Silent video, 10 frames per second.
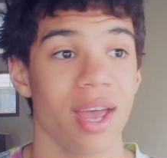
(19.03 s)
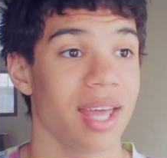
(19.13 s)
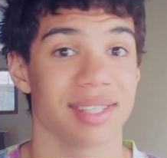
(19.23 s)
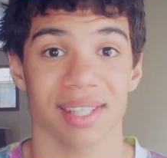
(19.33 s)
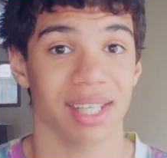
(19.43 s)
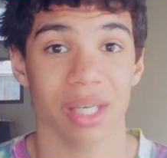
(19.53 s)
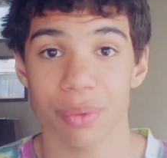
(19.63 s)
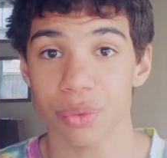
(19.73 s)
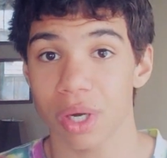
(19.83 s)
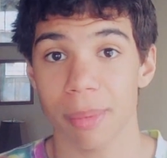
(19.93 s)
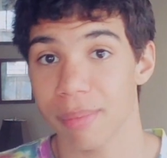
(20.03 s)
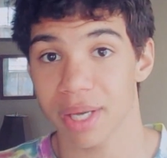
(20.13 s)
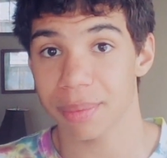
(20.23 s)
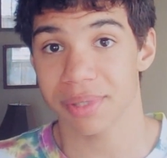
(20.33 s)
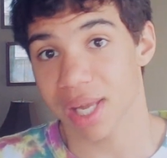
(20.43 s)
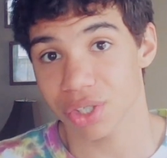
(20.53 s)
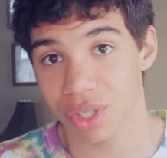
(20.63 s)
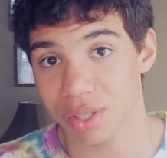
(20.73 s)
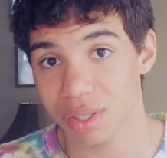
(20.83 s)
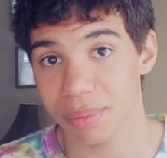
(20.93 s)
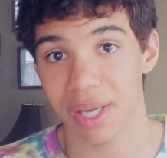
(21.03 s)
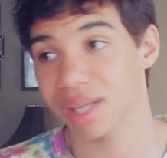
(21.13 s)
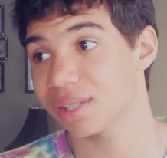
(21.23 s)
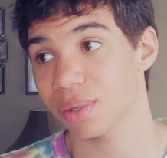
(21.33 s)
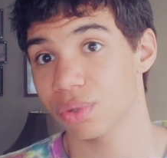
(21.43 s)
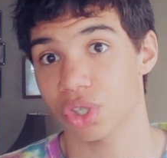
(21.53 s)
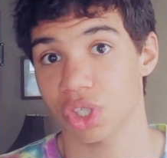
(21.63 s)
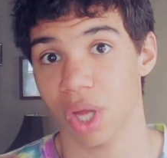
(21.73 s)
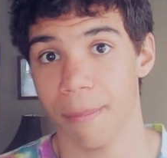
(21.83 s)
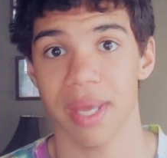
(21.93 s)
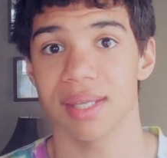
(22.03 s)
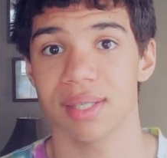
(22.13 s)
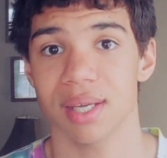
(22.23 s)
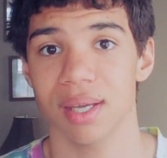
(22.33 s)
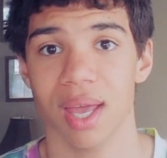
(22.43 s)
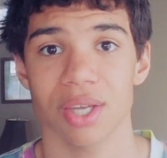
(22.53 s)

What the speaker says: And Selena was one of my big obsessions because it was just amazing.